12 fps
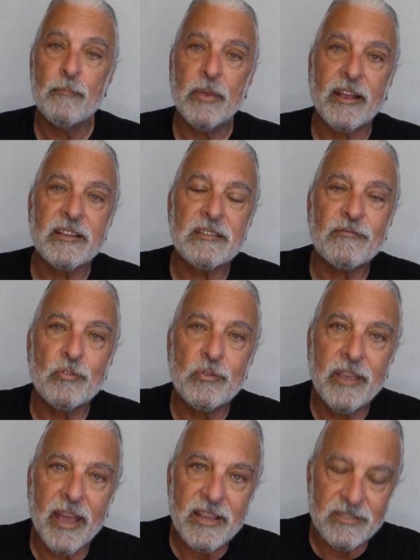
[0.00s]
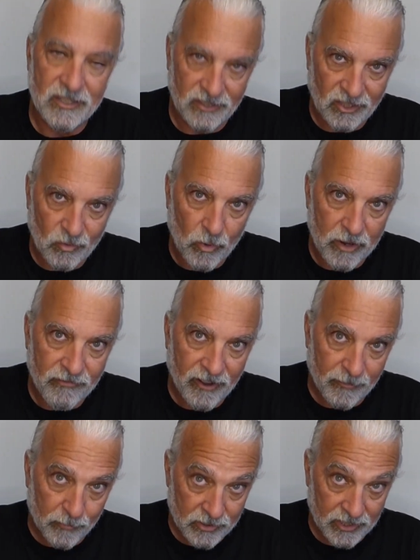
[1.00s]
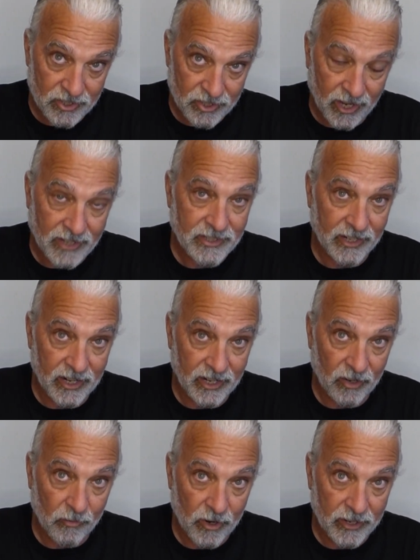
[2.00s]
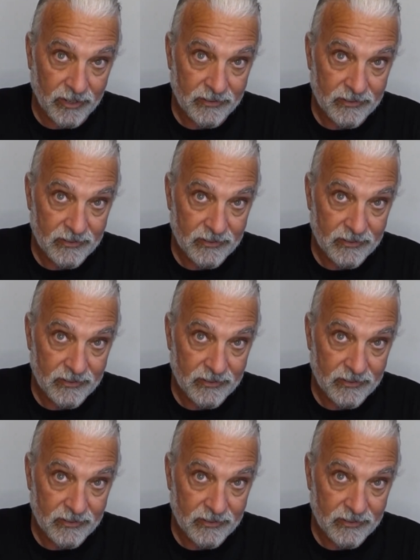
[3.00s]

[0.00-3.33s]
Because if you guess, it's a 25% chance of getting it right.